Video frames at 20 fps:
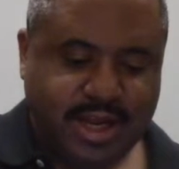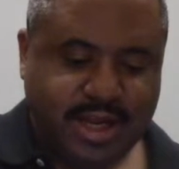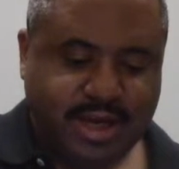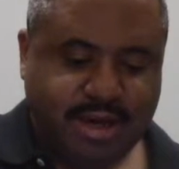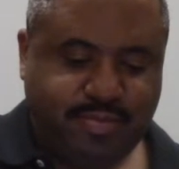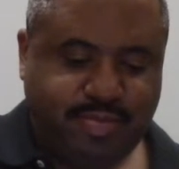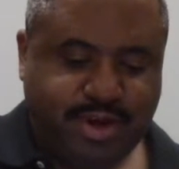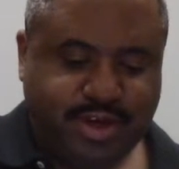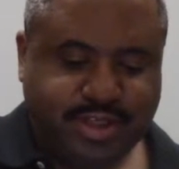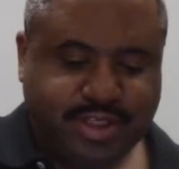
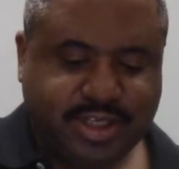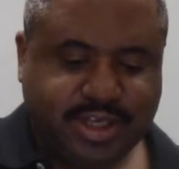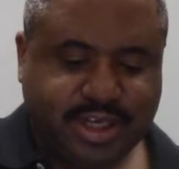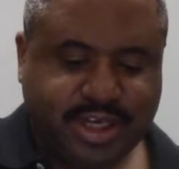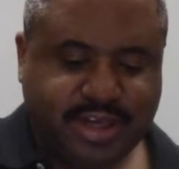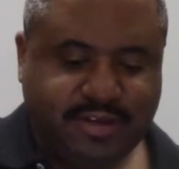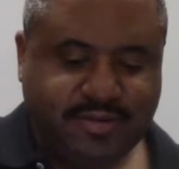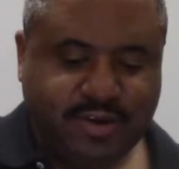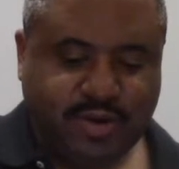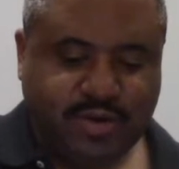The appearance of the
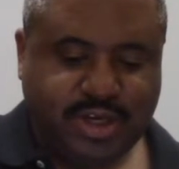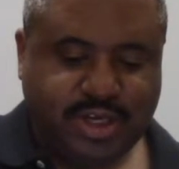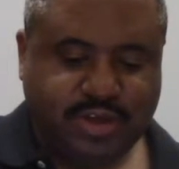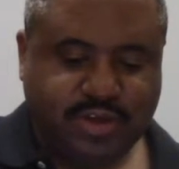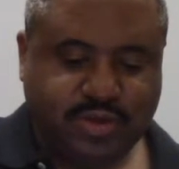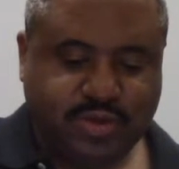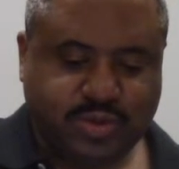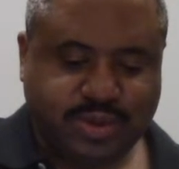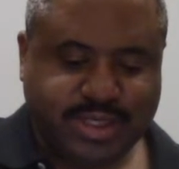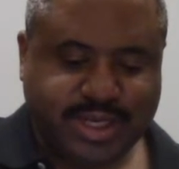living
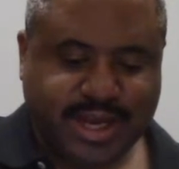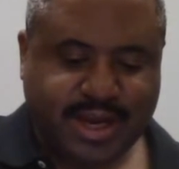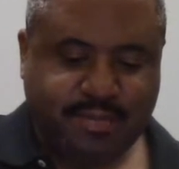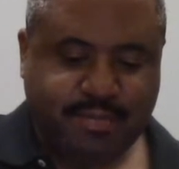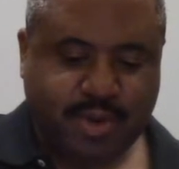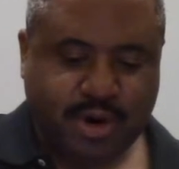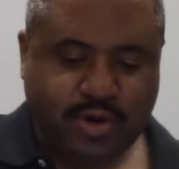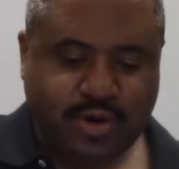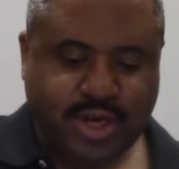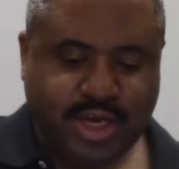creatures was like
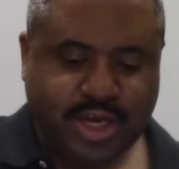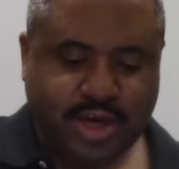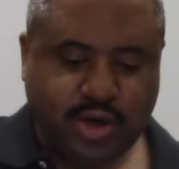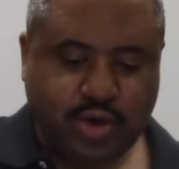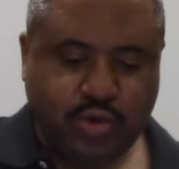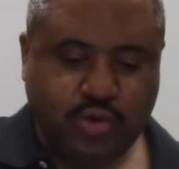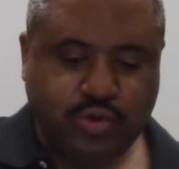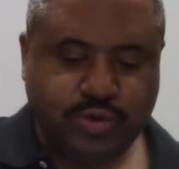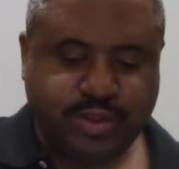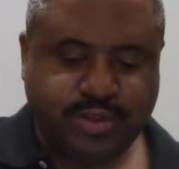burning
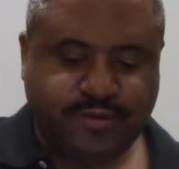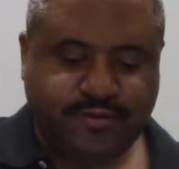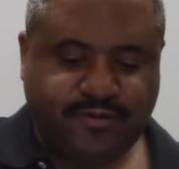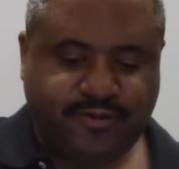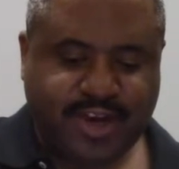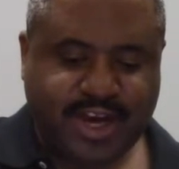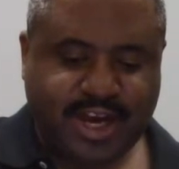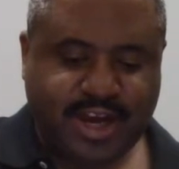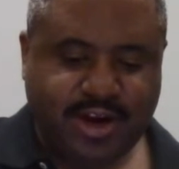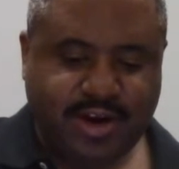coals of
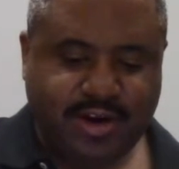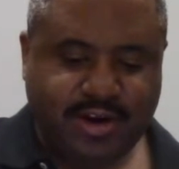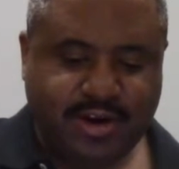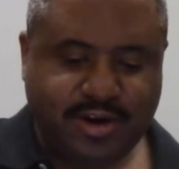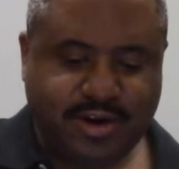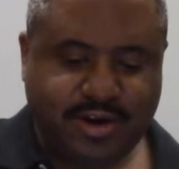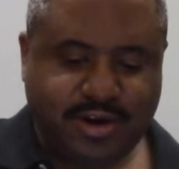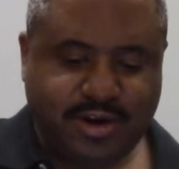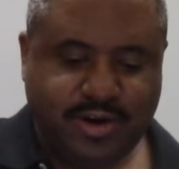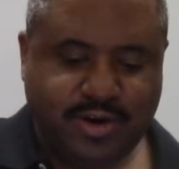fire,
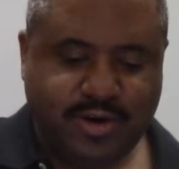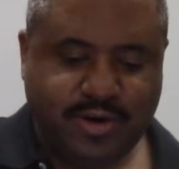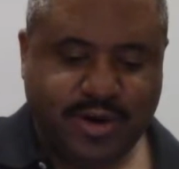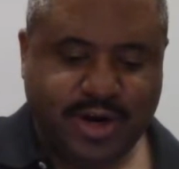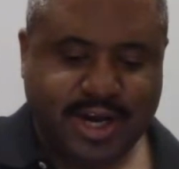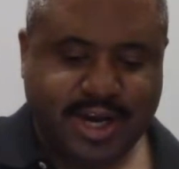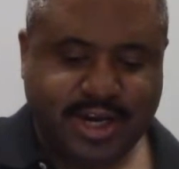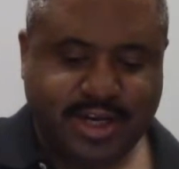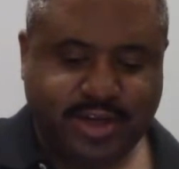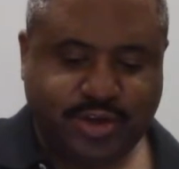or
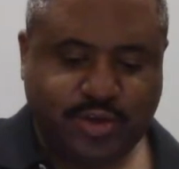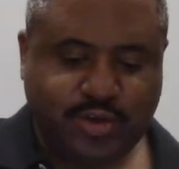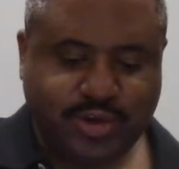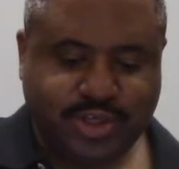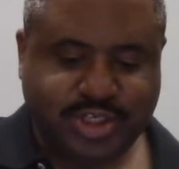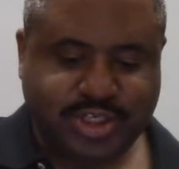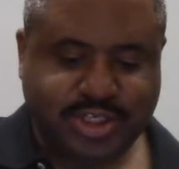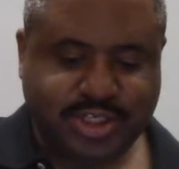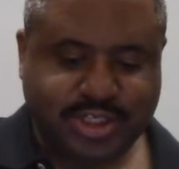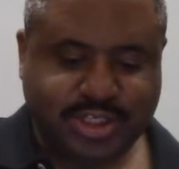like
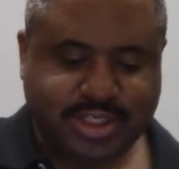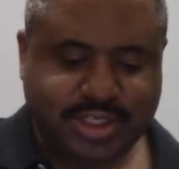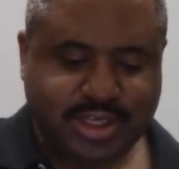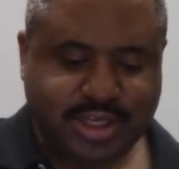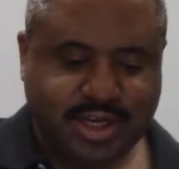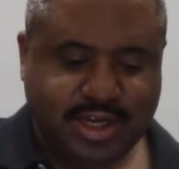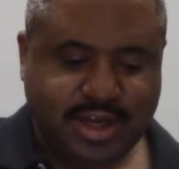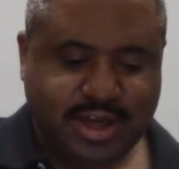torches.